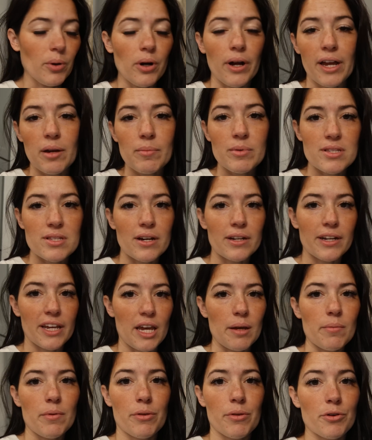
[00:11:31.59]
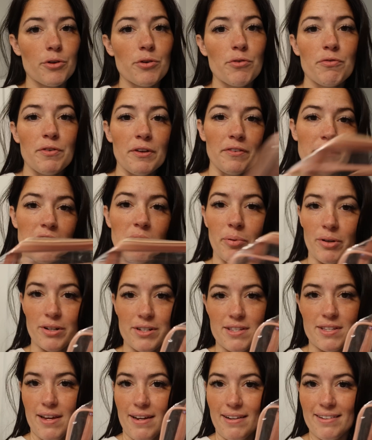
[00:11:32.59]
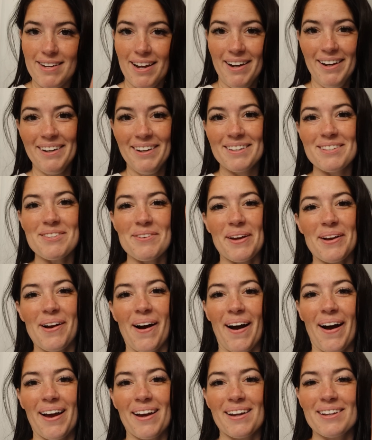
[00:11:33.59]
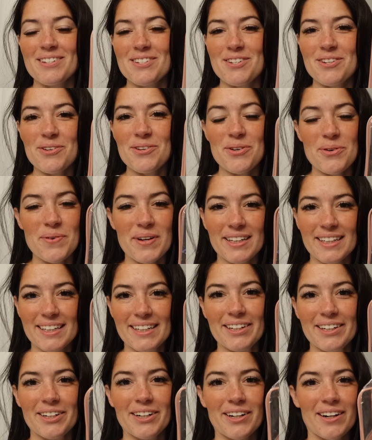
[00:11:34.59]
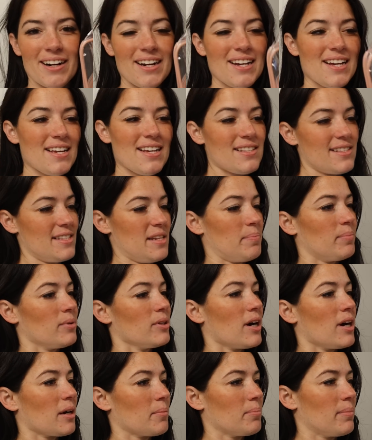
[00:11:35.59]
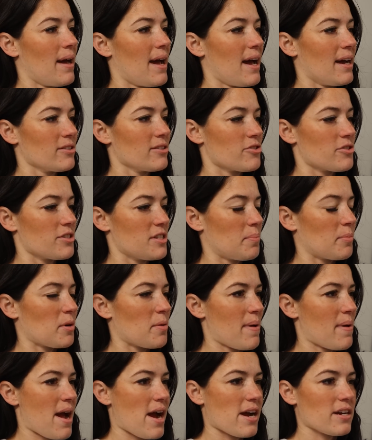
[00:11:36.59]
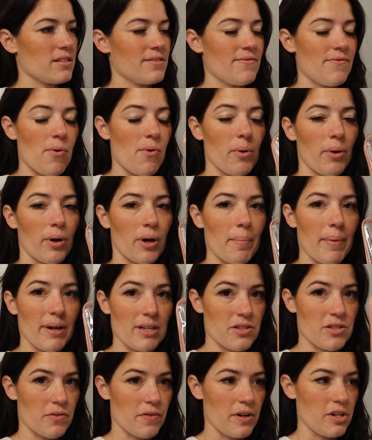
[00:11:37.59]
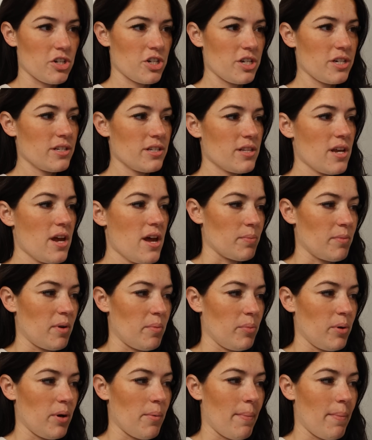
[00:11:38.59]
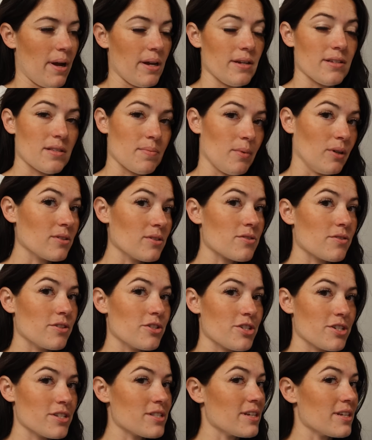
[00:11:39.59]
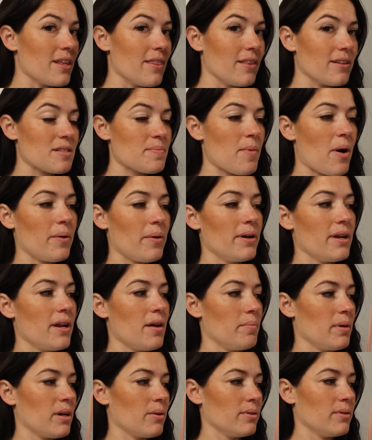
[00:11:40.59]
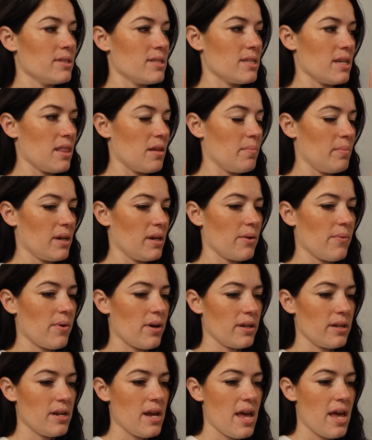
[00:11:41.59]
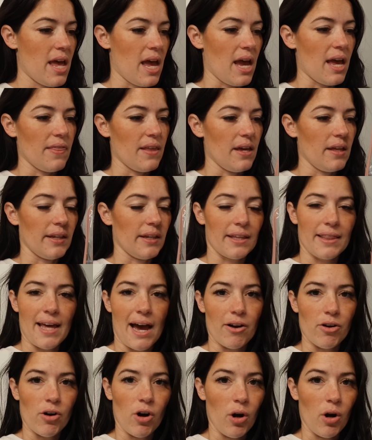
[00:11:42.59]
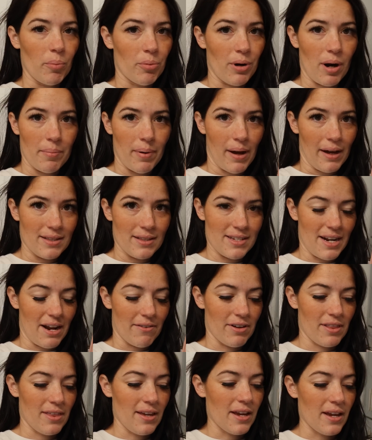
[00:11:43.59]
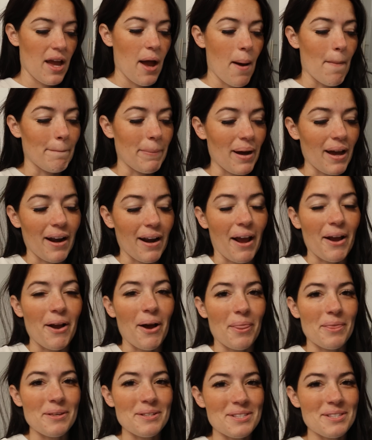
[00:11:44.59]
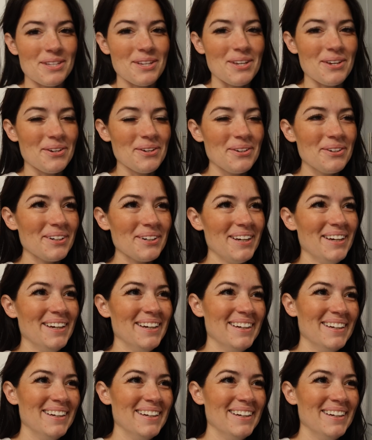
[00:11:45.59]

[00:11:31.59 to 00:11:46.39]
well, Amazon came through 50%. So I got 2 clear Ziploc bags or zipper bags for my syringes. So I'm gonna put my small syringes in the small one, big ones in the big one, and then like the alcohol prep pads and everything. But I got this cute